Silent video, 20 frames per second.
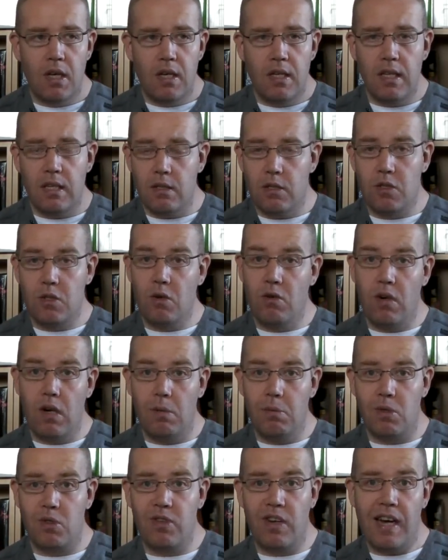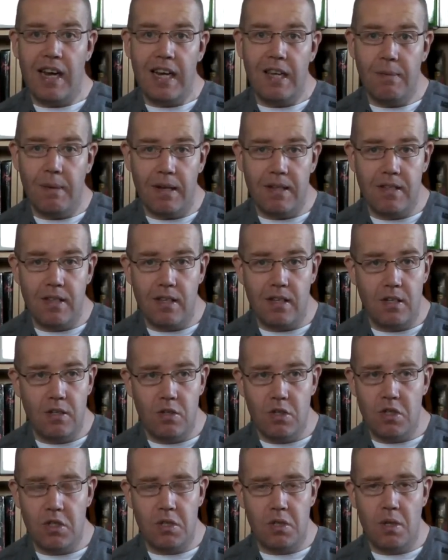You know, the storyline was great anyway, so they could
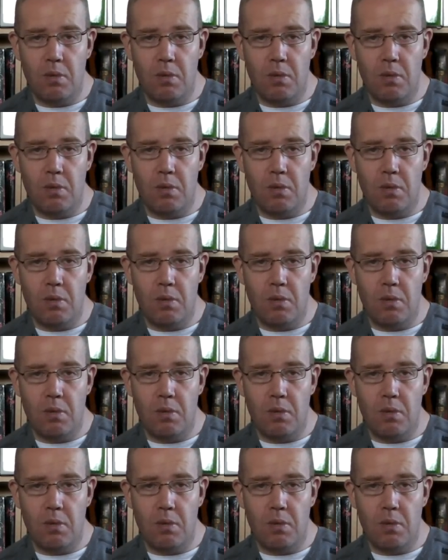just